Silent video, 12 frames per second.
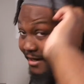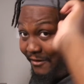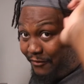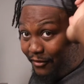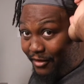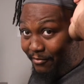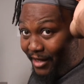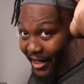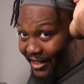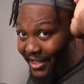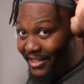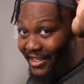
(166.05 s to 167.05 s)
afford to
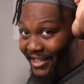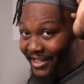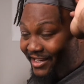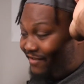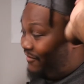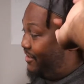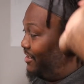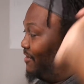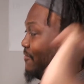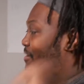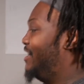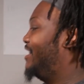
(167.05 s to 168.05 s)
buy this year for
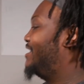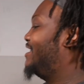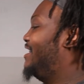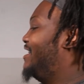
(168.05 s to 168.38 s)
gear wise.